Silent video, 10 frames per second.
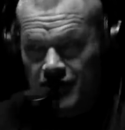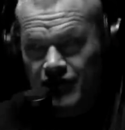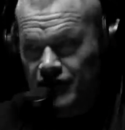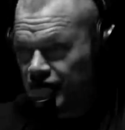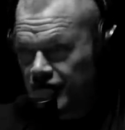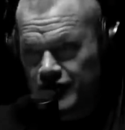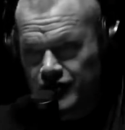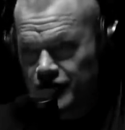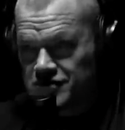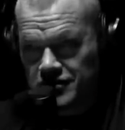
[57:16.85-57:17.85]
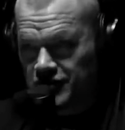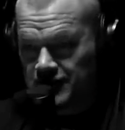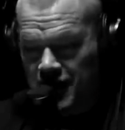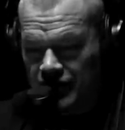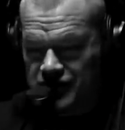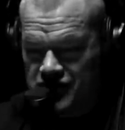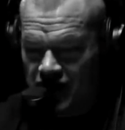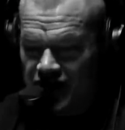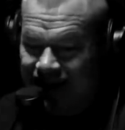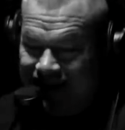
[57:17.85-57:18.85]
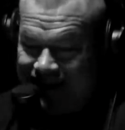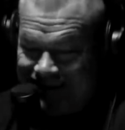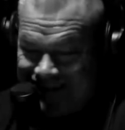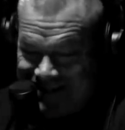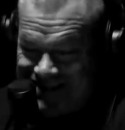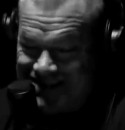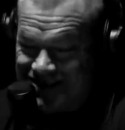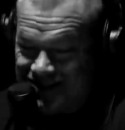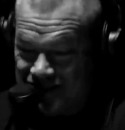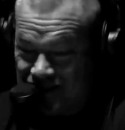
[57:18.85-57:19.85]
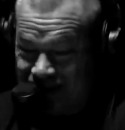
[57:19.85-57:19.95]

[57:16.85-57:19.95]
come from following rules or models. It consists